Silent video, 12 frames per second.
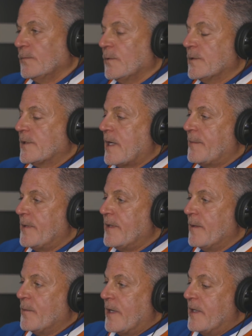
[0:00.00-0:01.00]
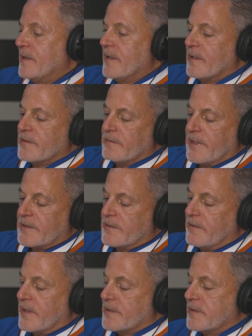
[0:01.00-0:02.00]
We'll stop on that. Anything else?
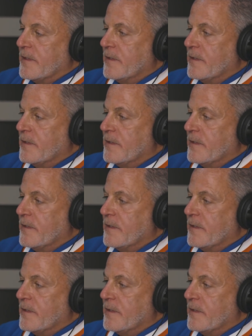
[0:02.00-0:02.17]
Last